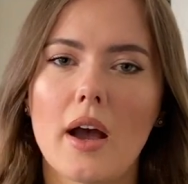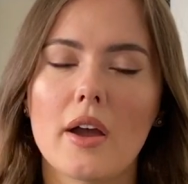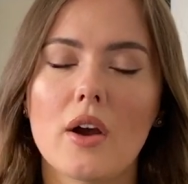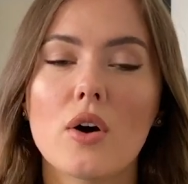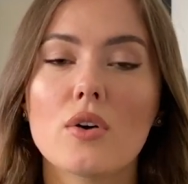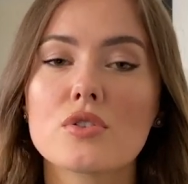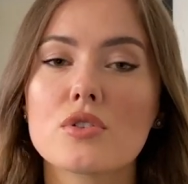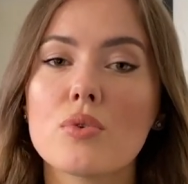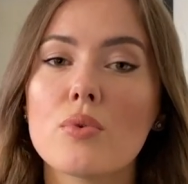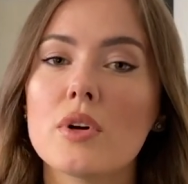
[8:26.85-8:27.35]
I
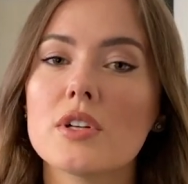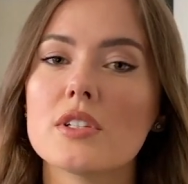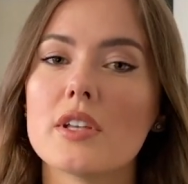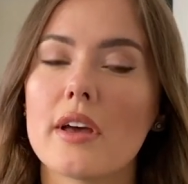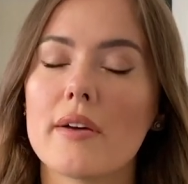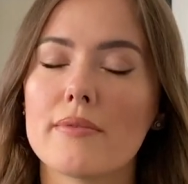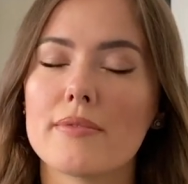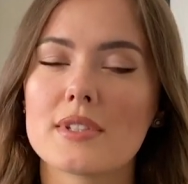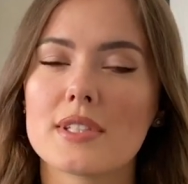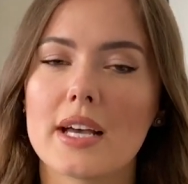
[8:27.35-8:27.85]
also want
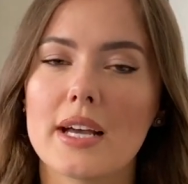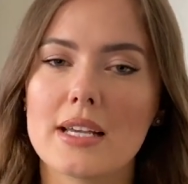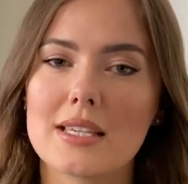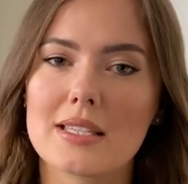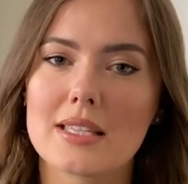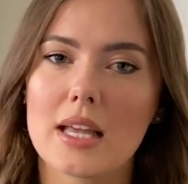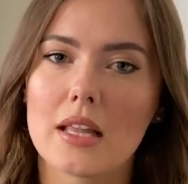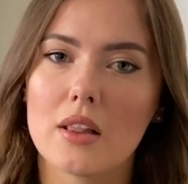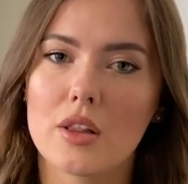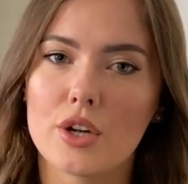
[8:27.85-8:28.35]
to
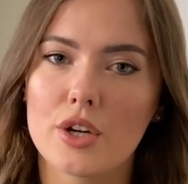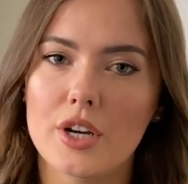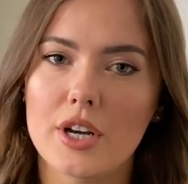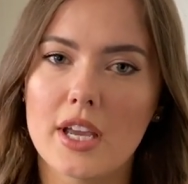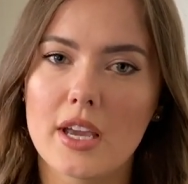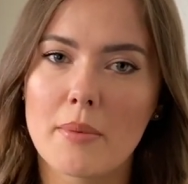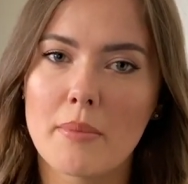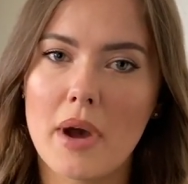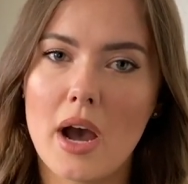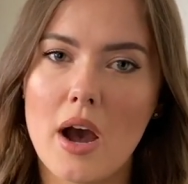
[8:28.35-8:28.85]
emphasize that
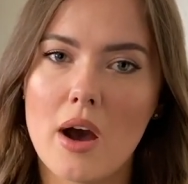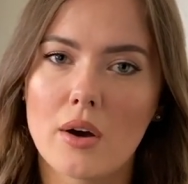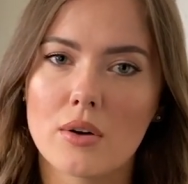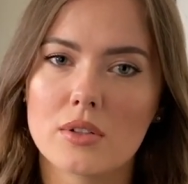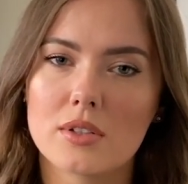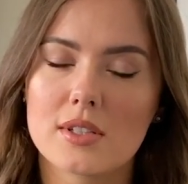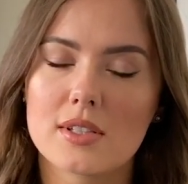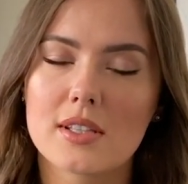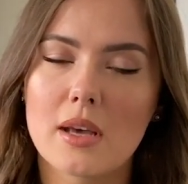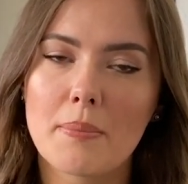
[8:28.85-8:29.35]
learning
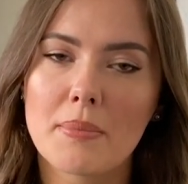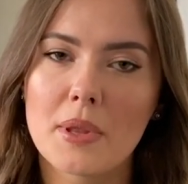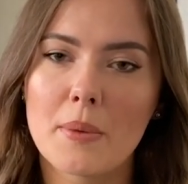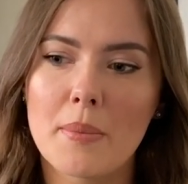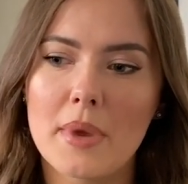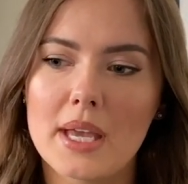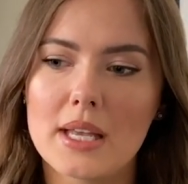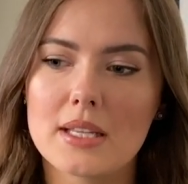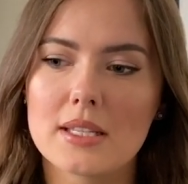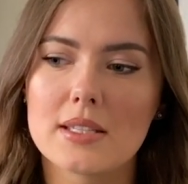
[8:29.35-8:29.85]
about
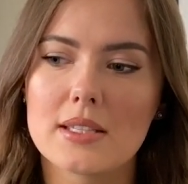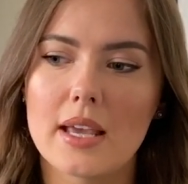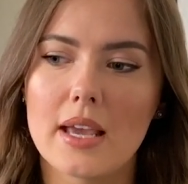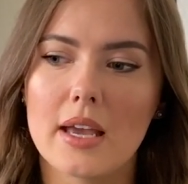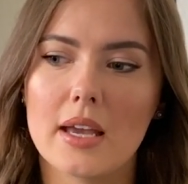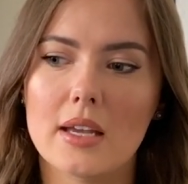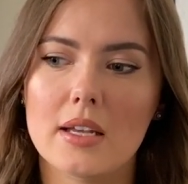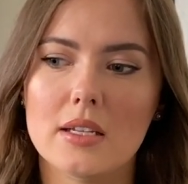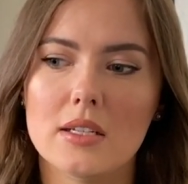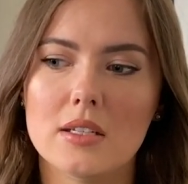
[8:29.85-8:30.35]
supplements
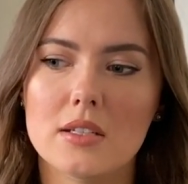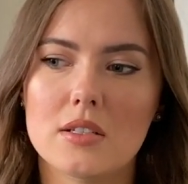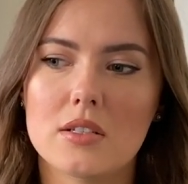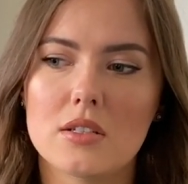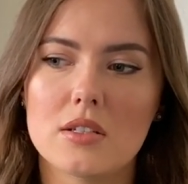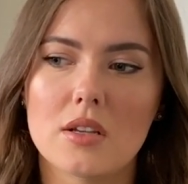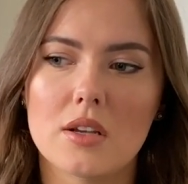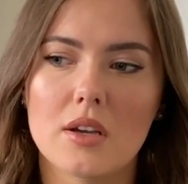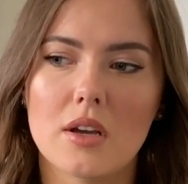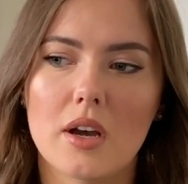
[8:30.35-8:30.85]

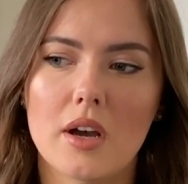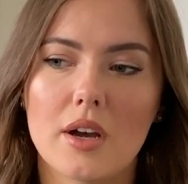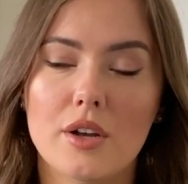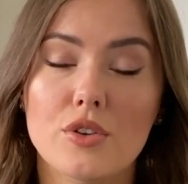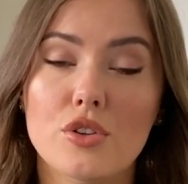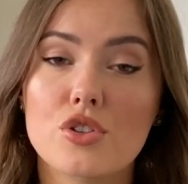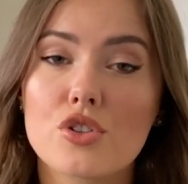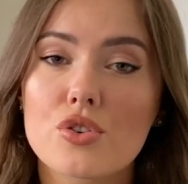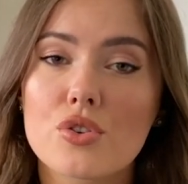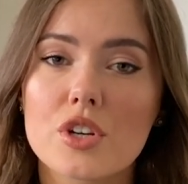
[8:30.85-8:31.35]
and
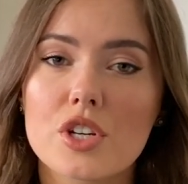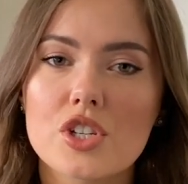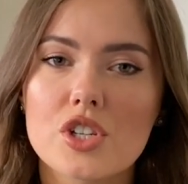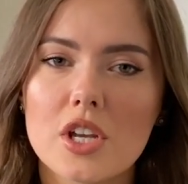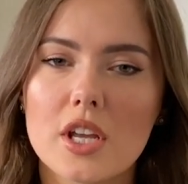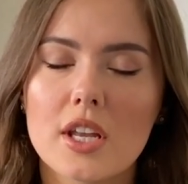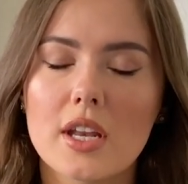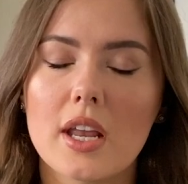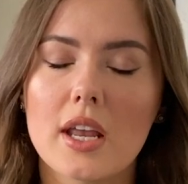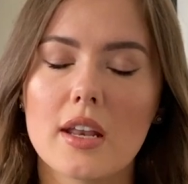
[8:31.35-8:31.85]

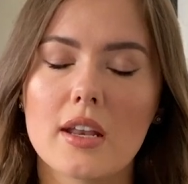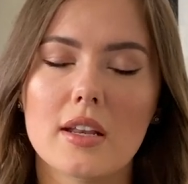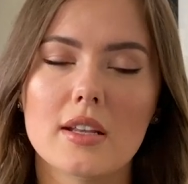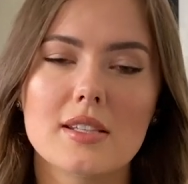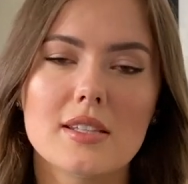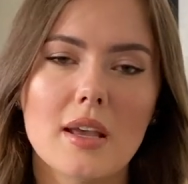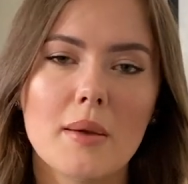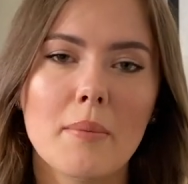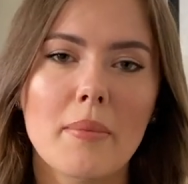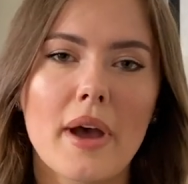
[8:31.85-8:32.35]
nutrition and
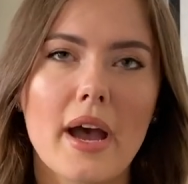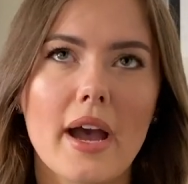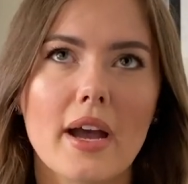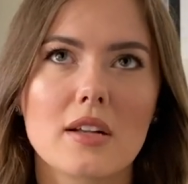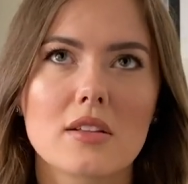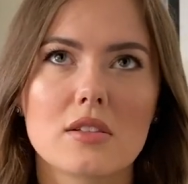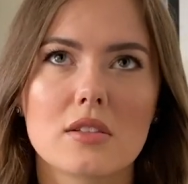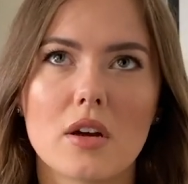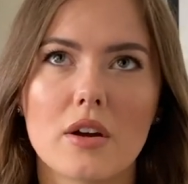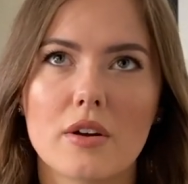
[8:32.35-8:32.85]
its
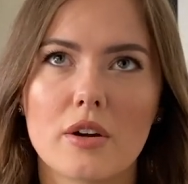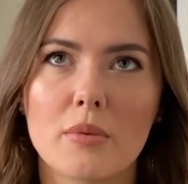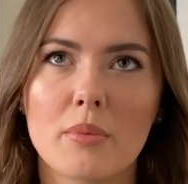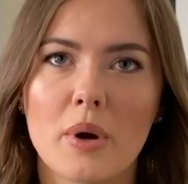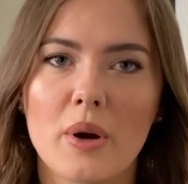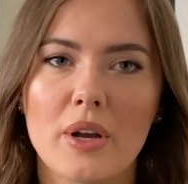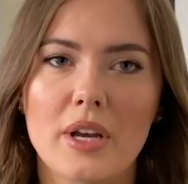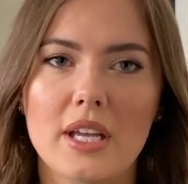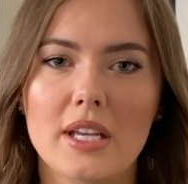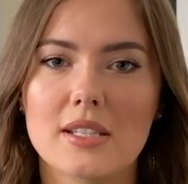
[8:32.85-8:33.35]
impacts on our
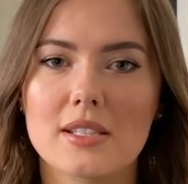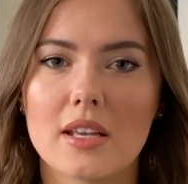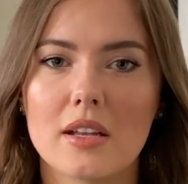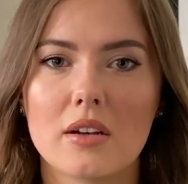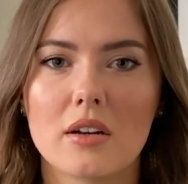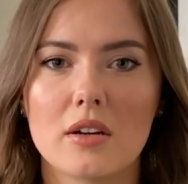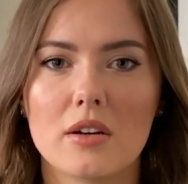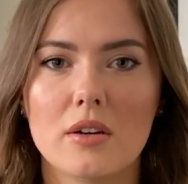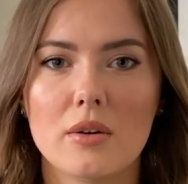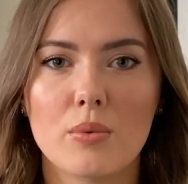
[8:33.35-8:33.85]
bodies
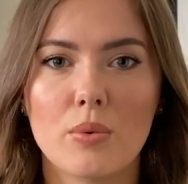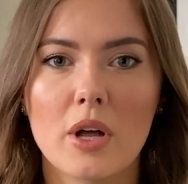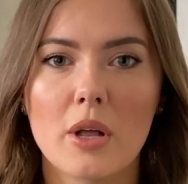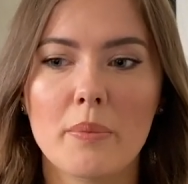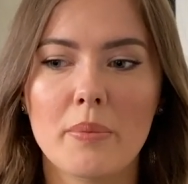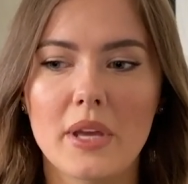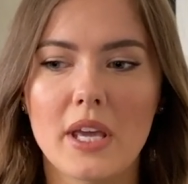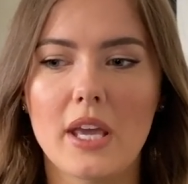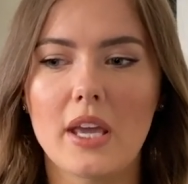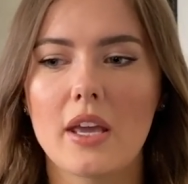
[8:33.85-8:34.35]
and our
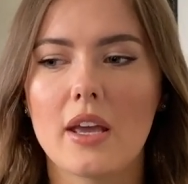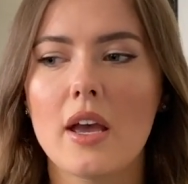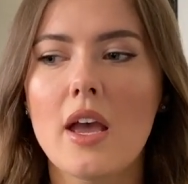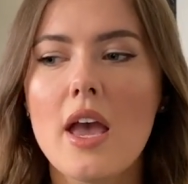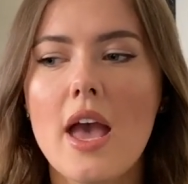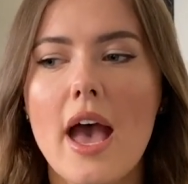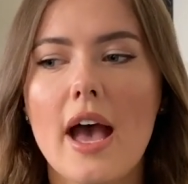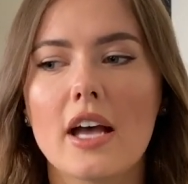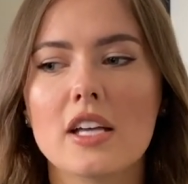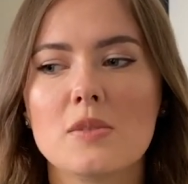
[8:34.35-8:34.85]
well-being
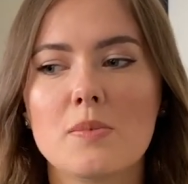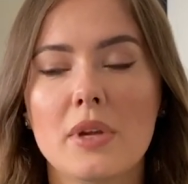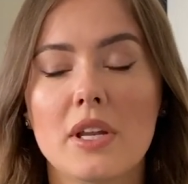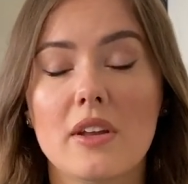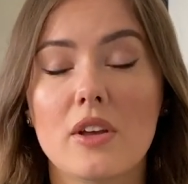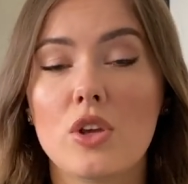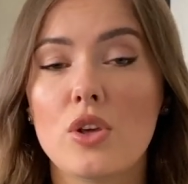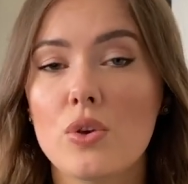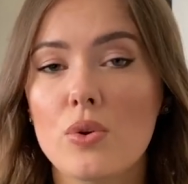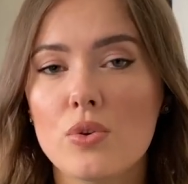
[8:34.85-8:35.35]
has been
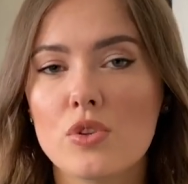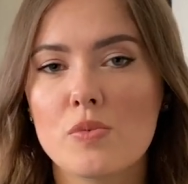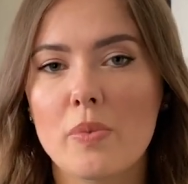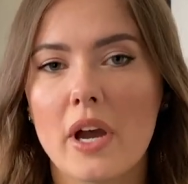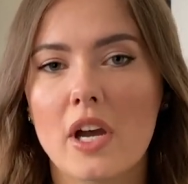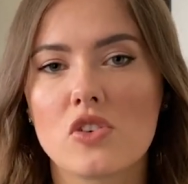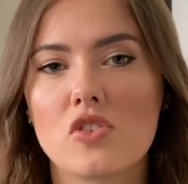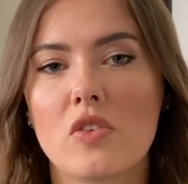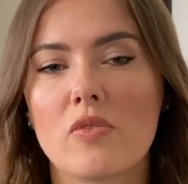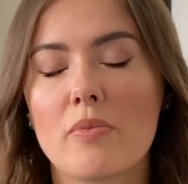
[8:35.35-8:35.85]
a huge
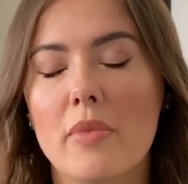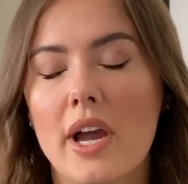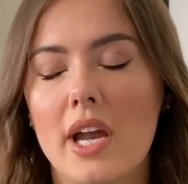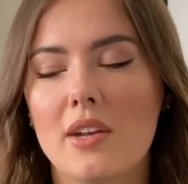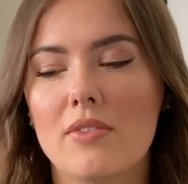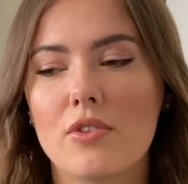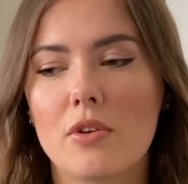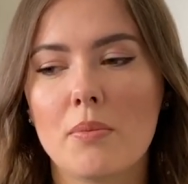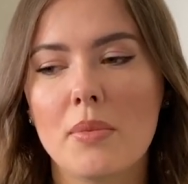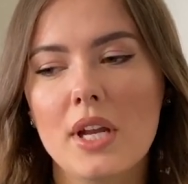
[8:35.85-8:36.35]
passion of
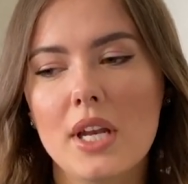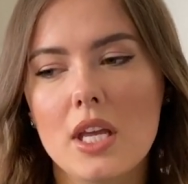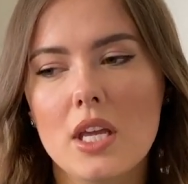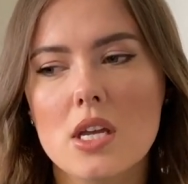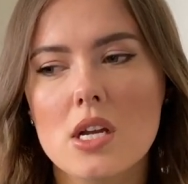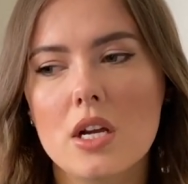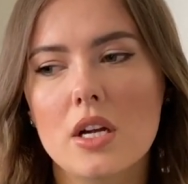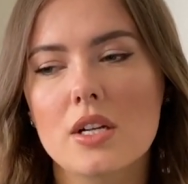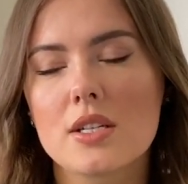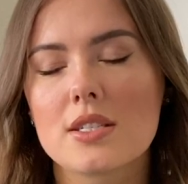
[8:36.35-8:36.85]
mine for many
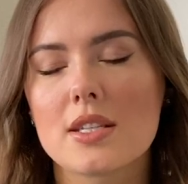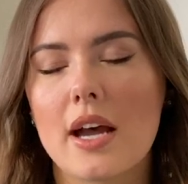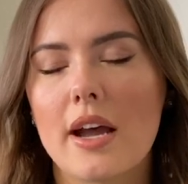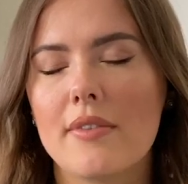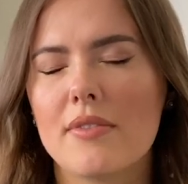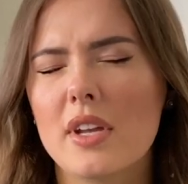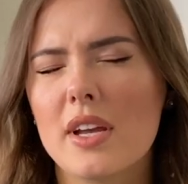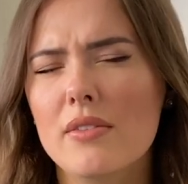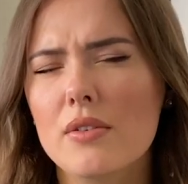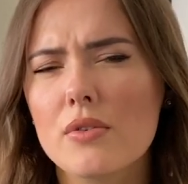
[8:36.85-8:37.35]
years.
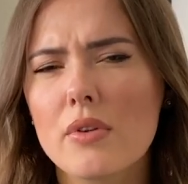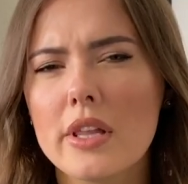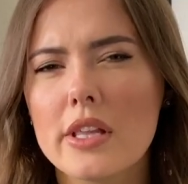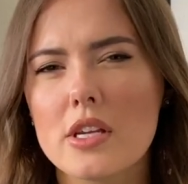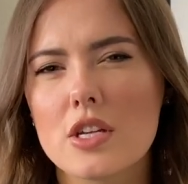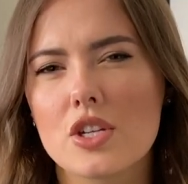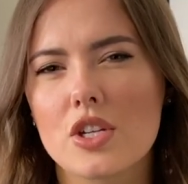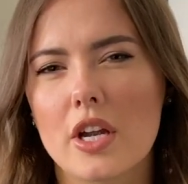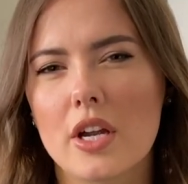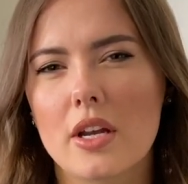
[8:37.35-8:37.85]
I've never
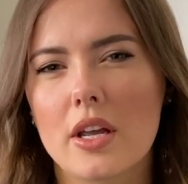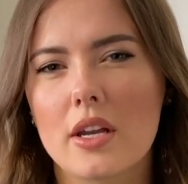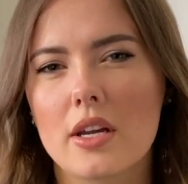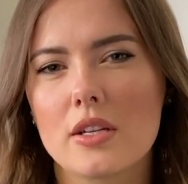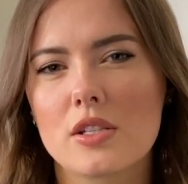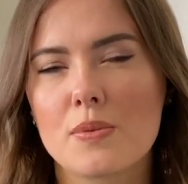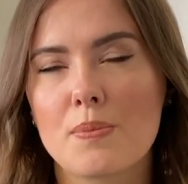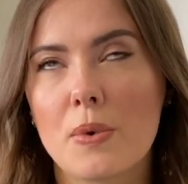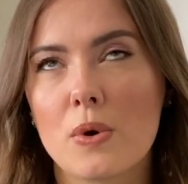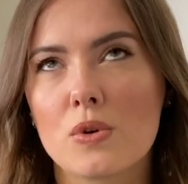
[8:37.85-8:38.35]
really shared that,
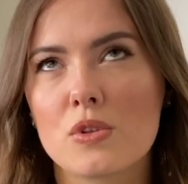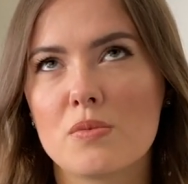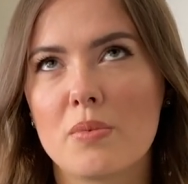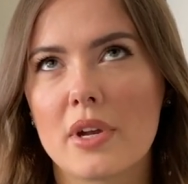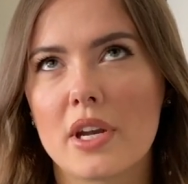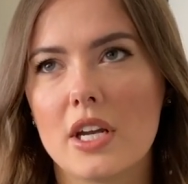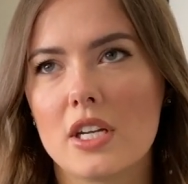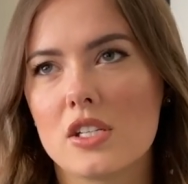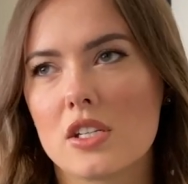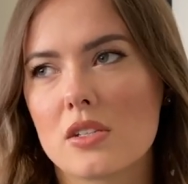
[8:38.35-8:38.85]
I suppose,
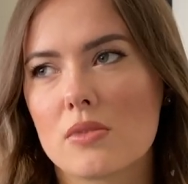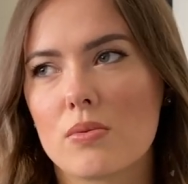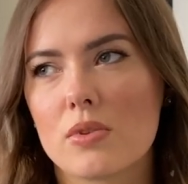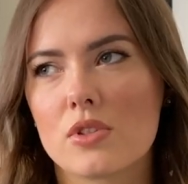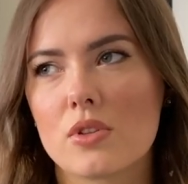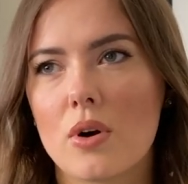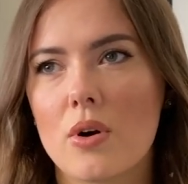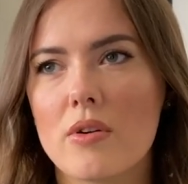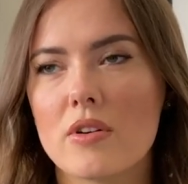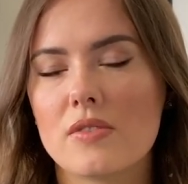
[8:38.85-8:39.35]
but I just
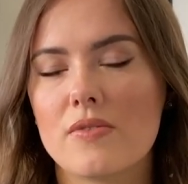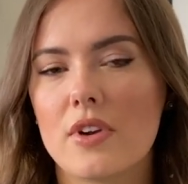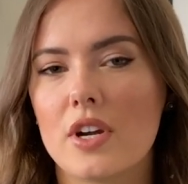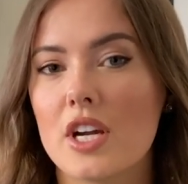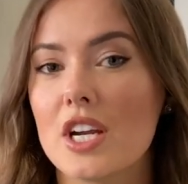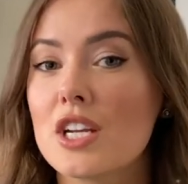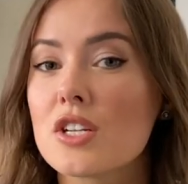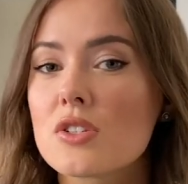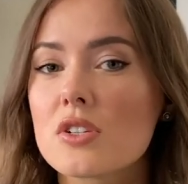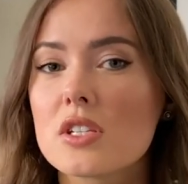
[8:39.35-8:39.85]
was always
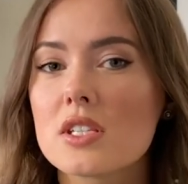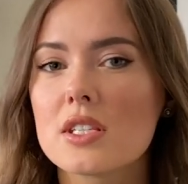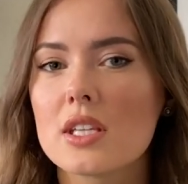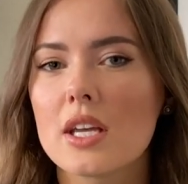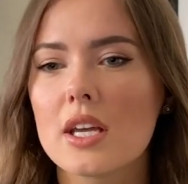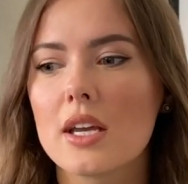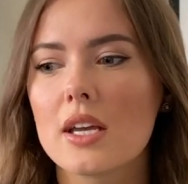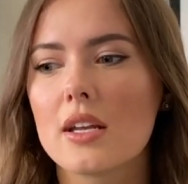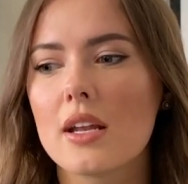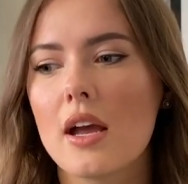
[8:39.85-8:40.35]
very
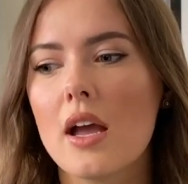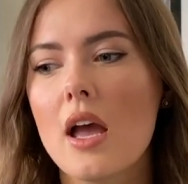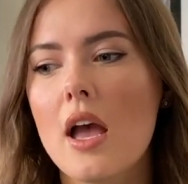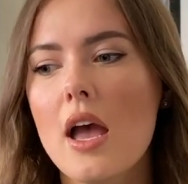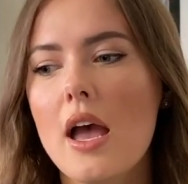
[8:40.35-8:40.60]
interested,